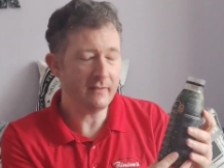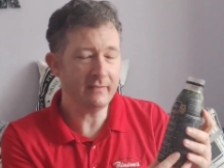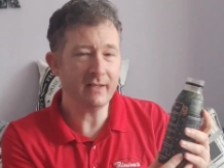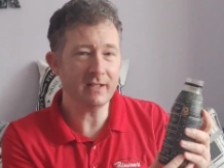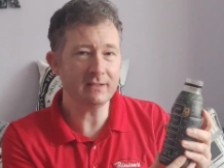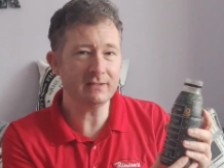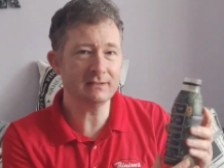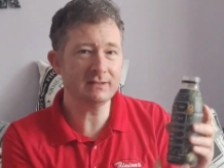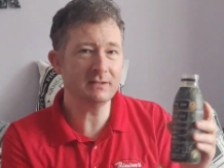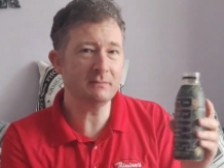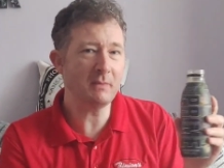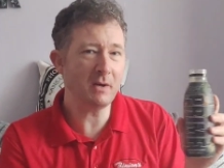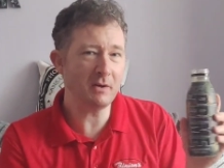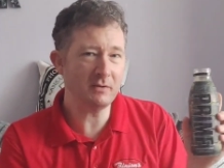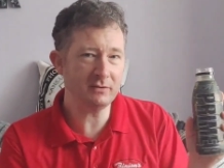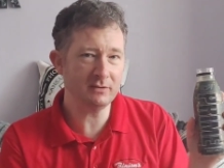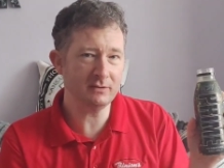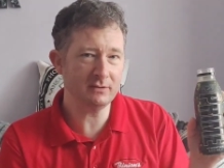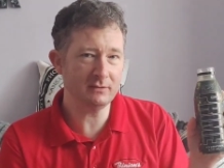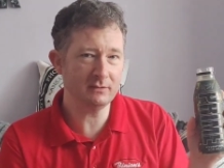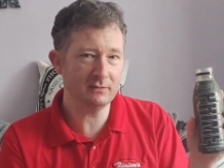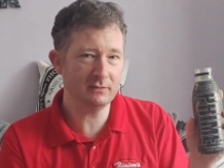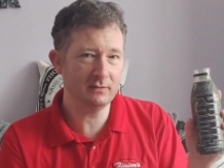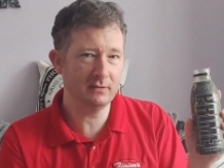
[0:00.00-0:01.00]
that's the
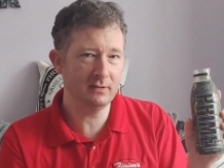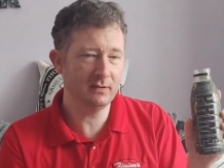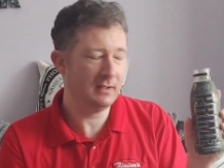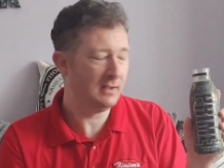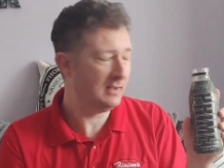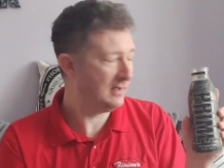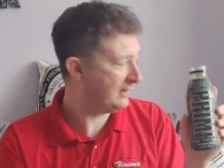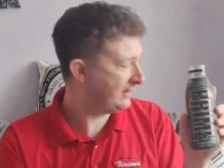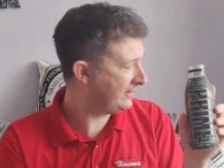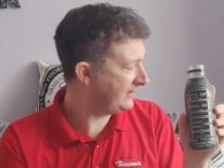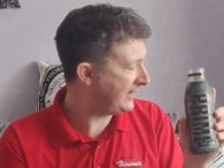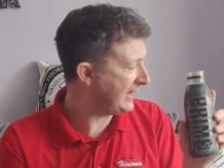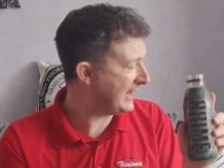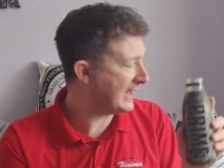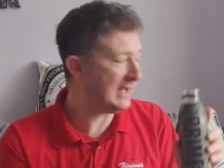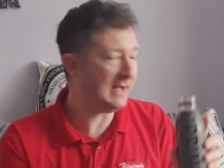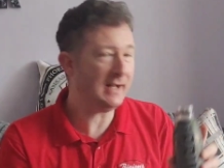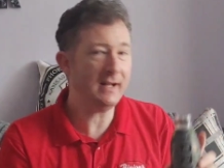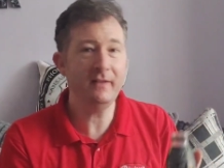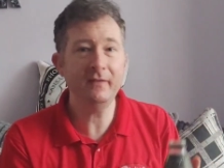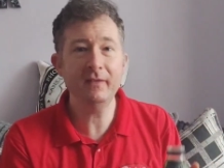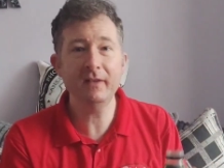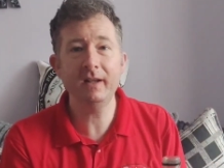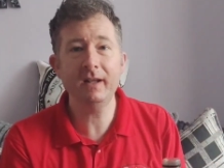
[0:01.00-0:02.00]
most...
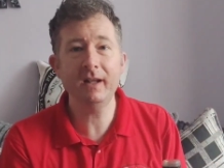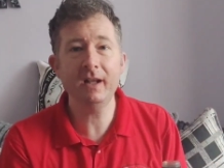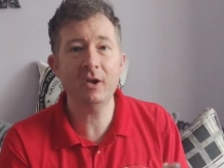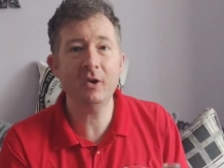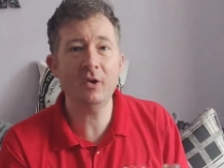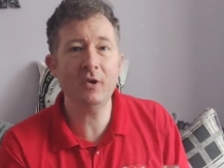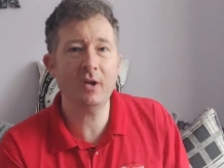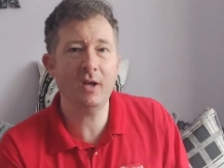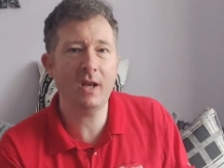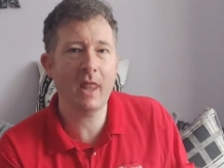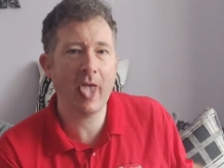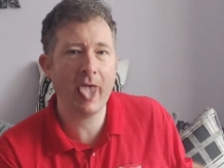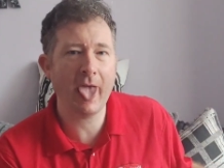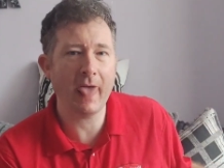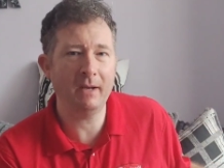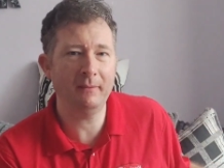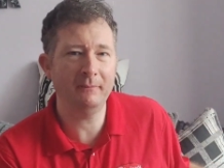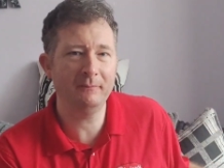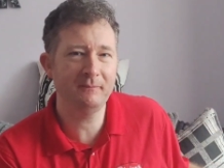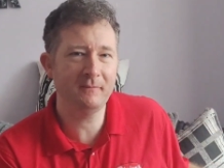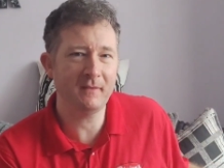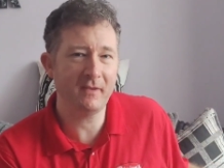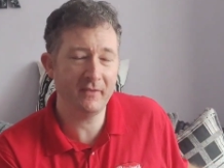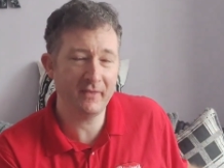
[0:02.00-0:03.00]
That and the
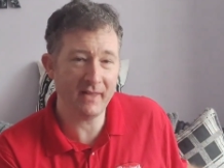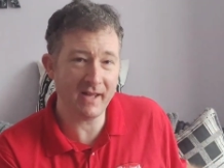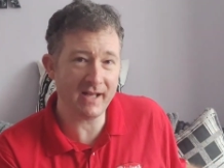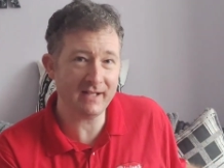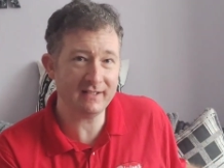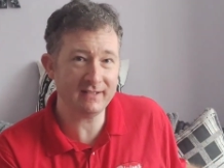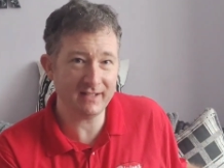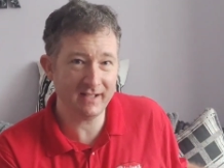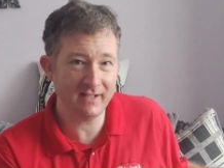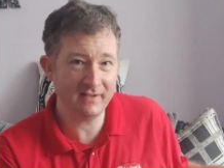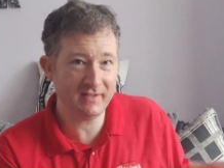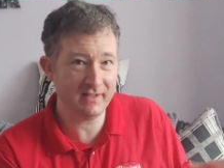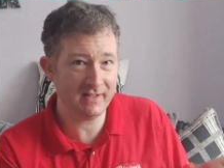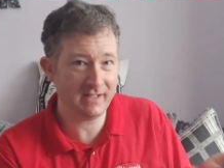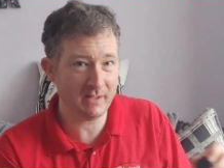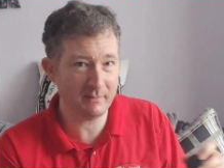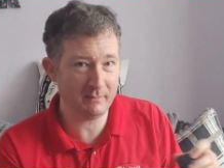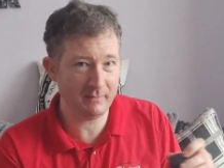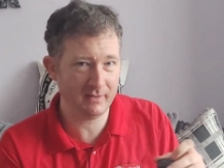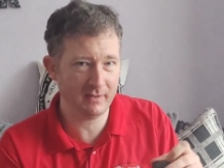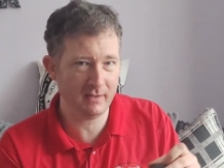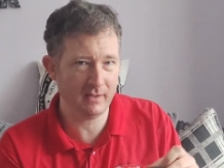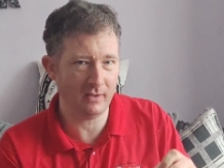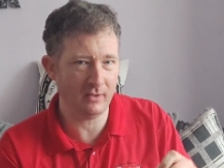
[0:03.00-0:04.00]
uh, that and the
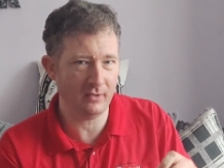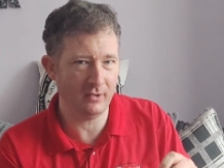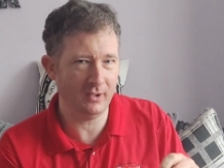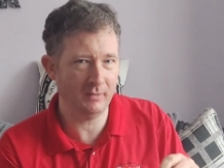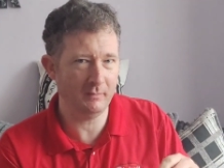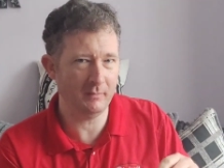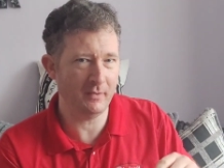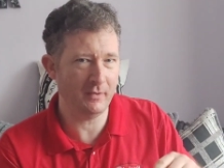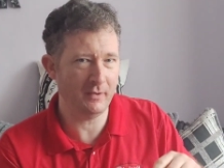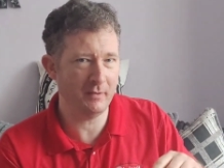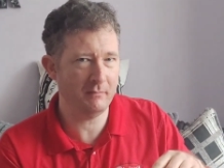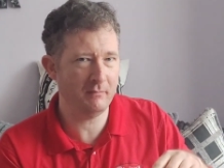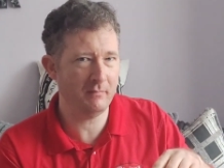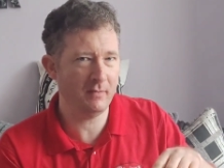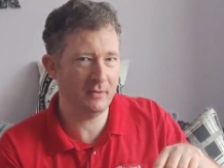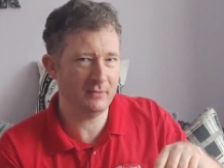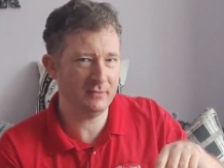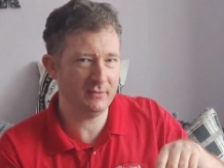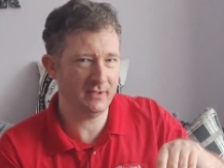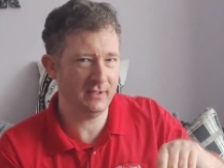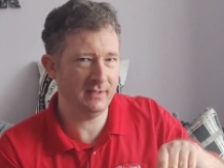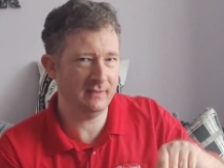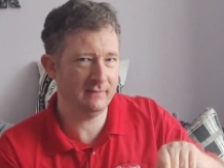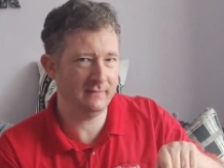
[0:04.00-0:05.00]
lemon and lime are the
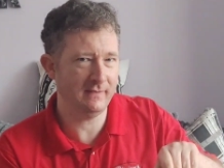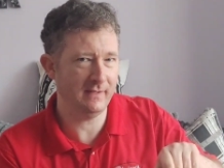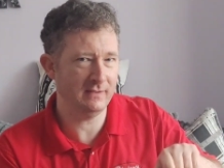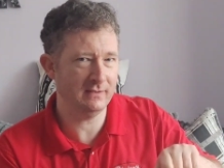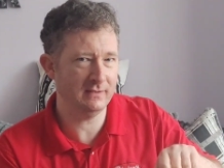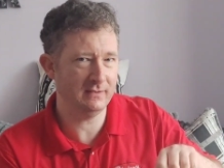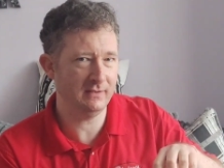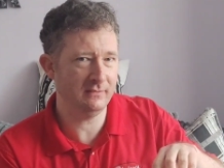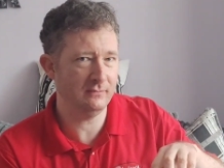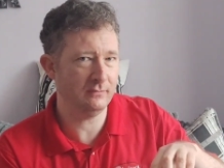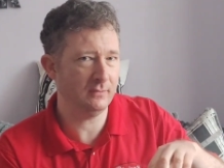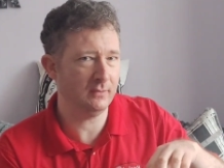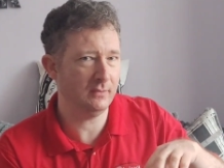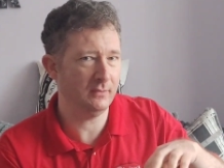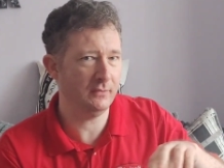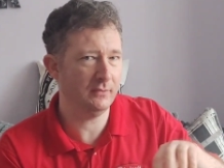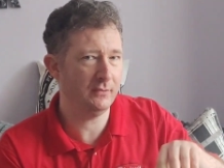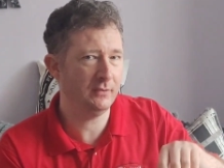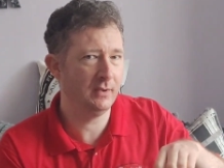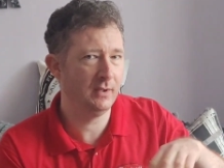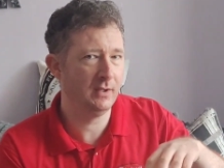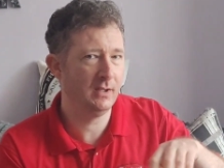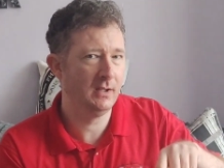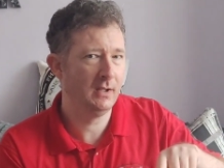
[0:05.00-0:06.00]
most inoffensive
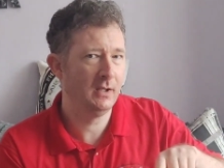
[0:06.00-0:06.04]
ones.